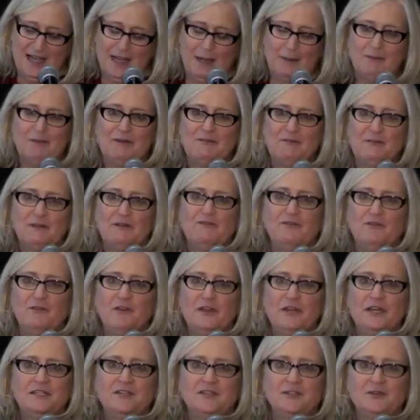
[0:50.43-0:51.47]
But
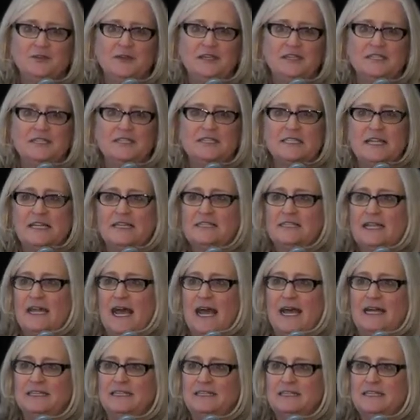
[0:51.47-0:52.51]
before I do, I'd just like to
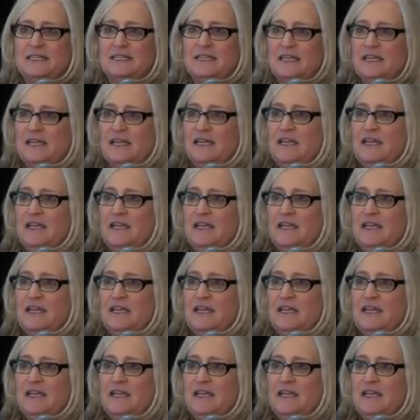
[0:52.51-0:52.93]
ask,